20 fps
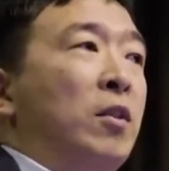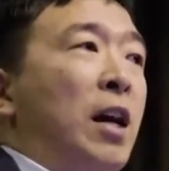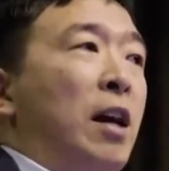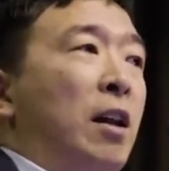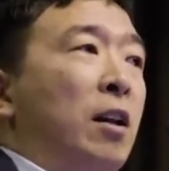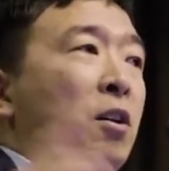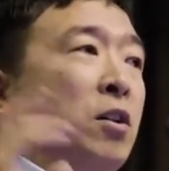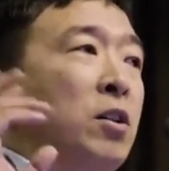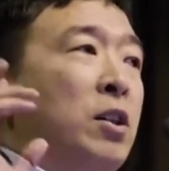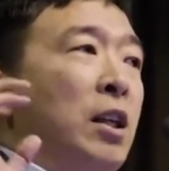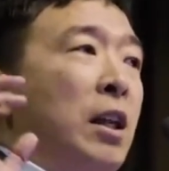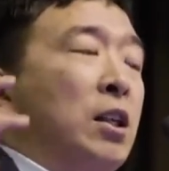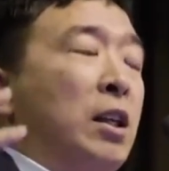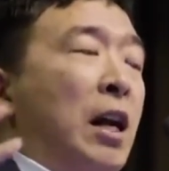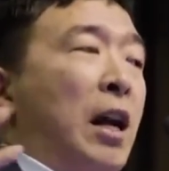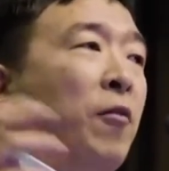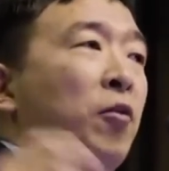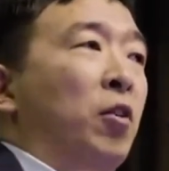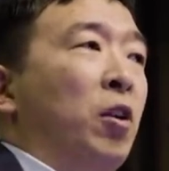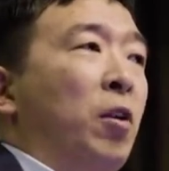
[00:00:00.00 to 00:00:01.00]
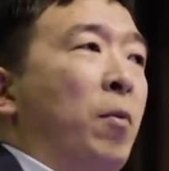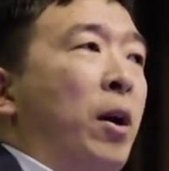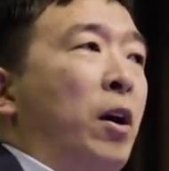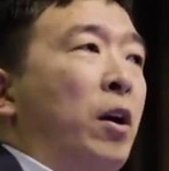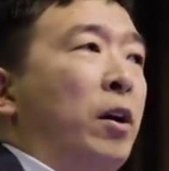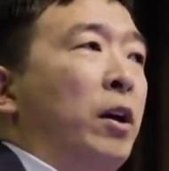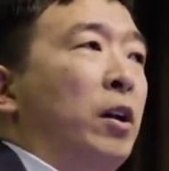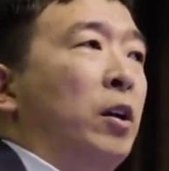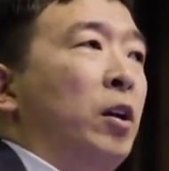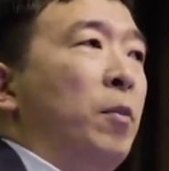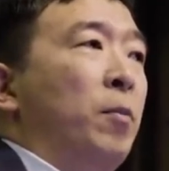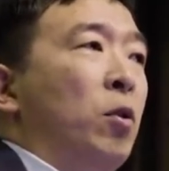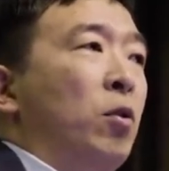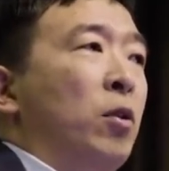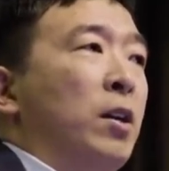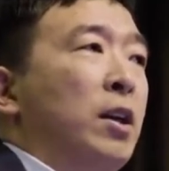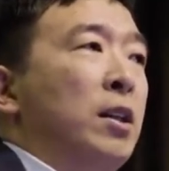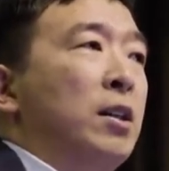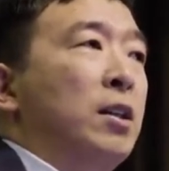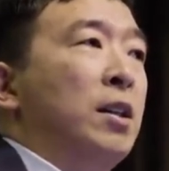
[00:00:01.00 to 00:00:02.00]
dollars into African American
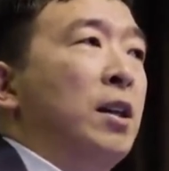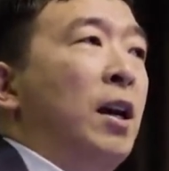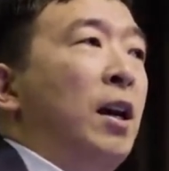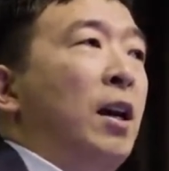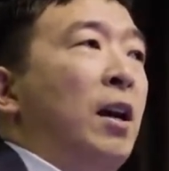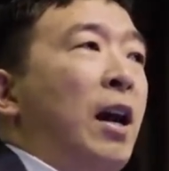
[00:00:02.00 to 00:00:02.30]
communities